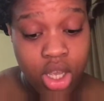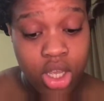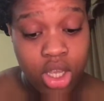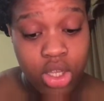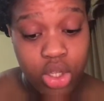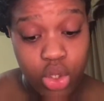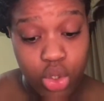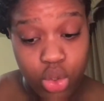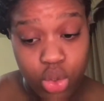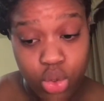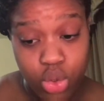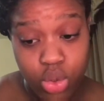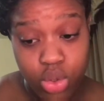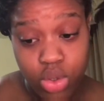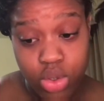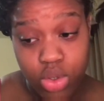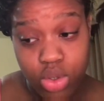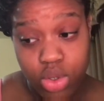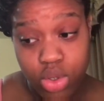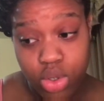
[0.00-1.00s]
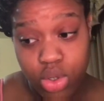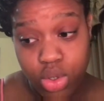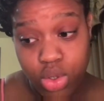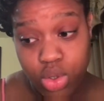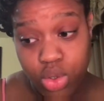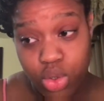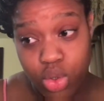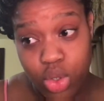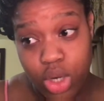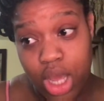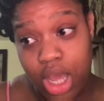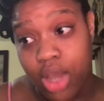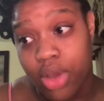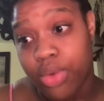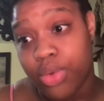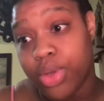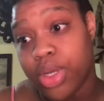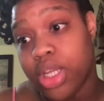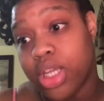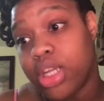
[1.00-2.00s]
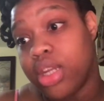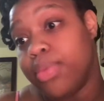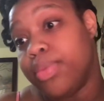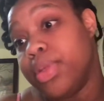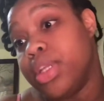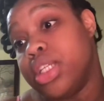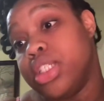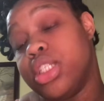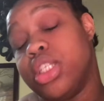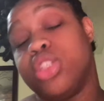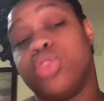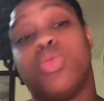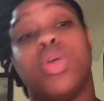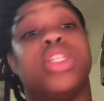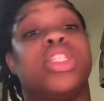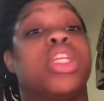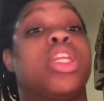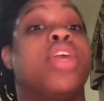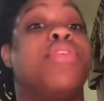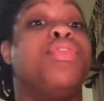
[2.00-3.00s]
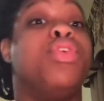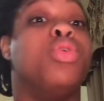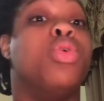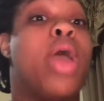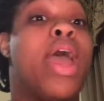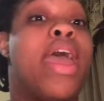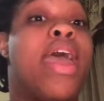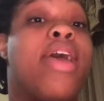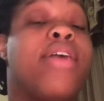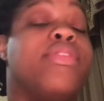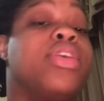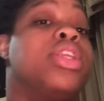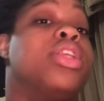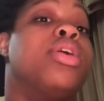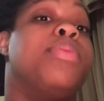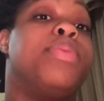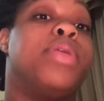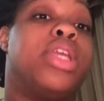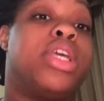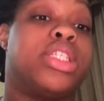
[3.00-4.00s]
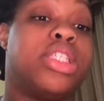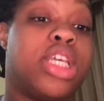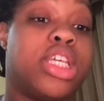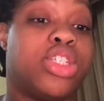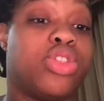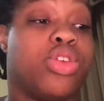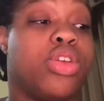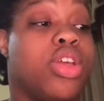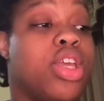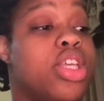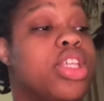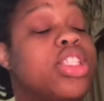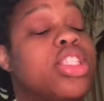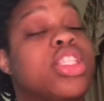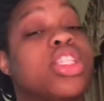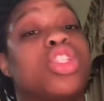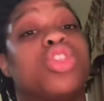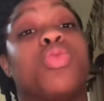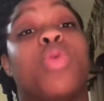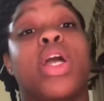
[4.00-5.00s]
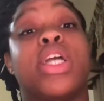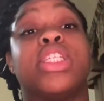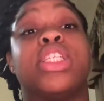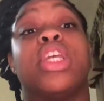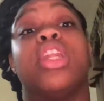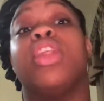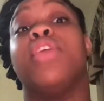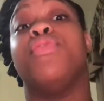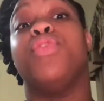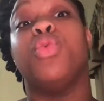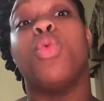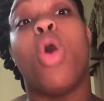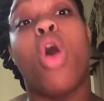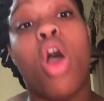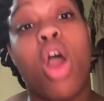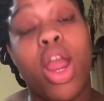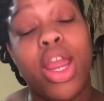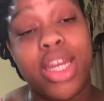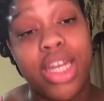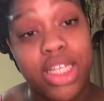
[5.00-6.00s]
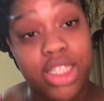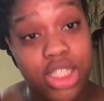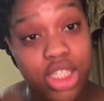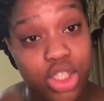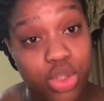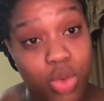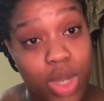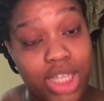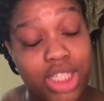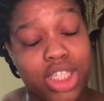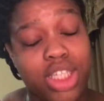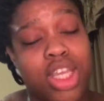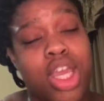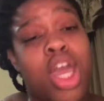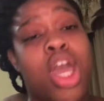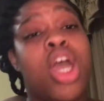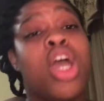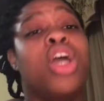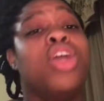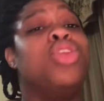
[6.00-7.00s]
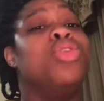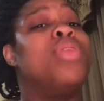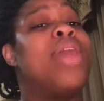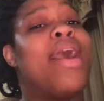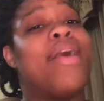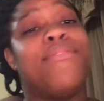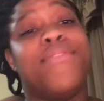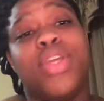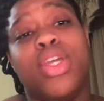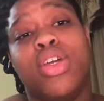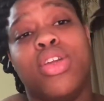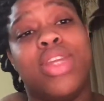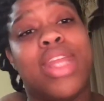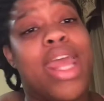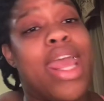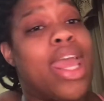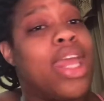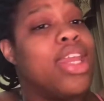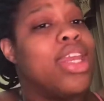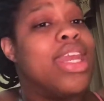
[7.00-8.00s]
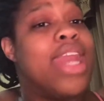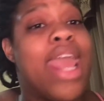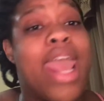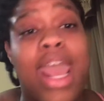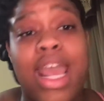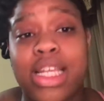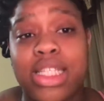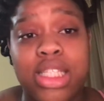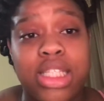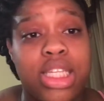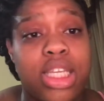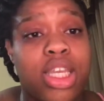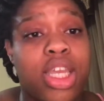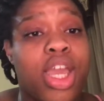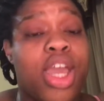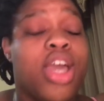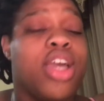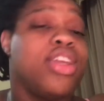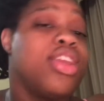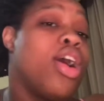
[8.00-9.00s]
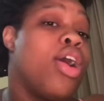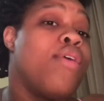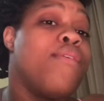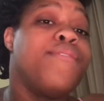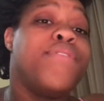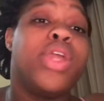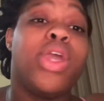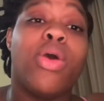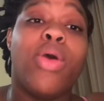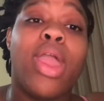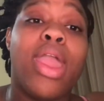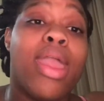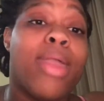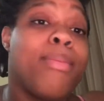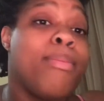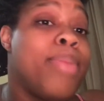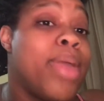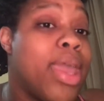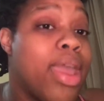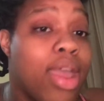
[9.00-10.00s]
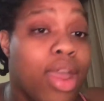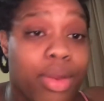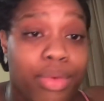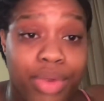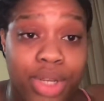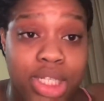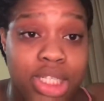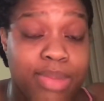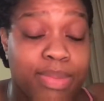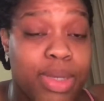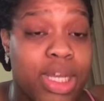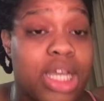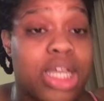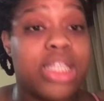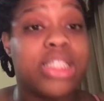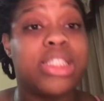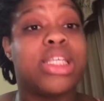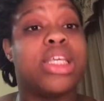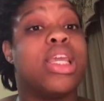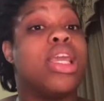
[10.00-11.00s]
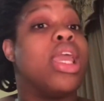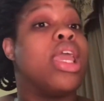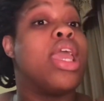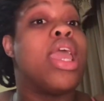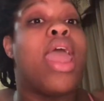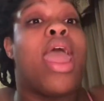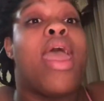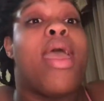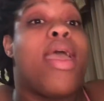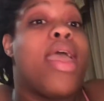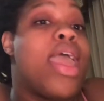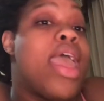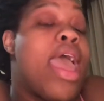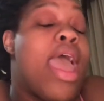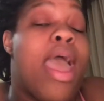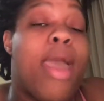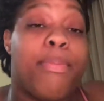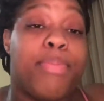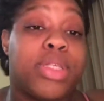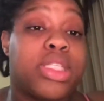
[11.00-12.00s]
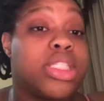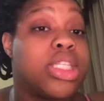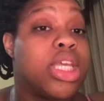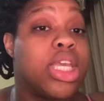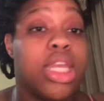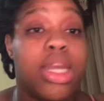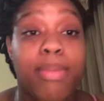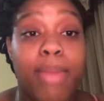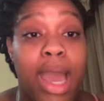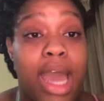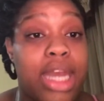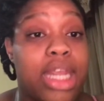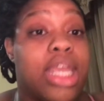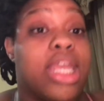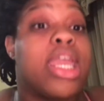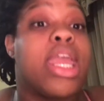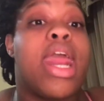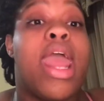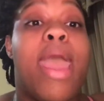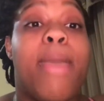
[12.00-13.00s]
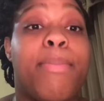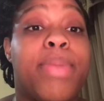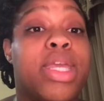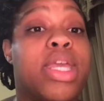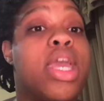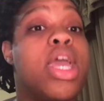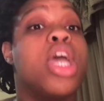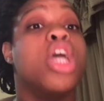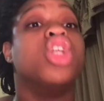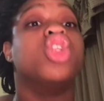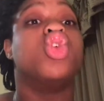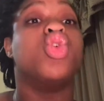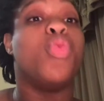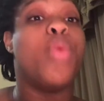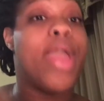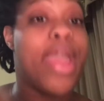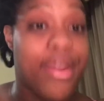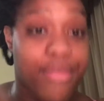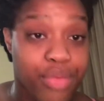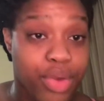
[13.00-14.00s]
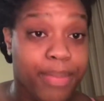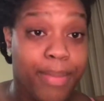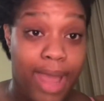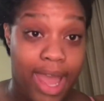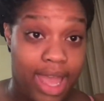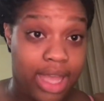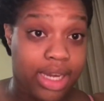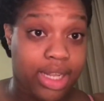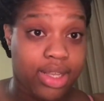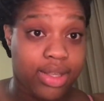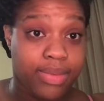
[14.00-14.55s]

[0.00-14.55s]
You do not want to end up in that situation. If you have ended up in that situation, if you are in that situation, do not feel that nasty. Don't feel embarrassed, because it happens to anybody. It can happen to everybody.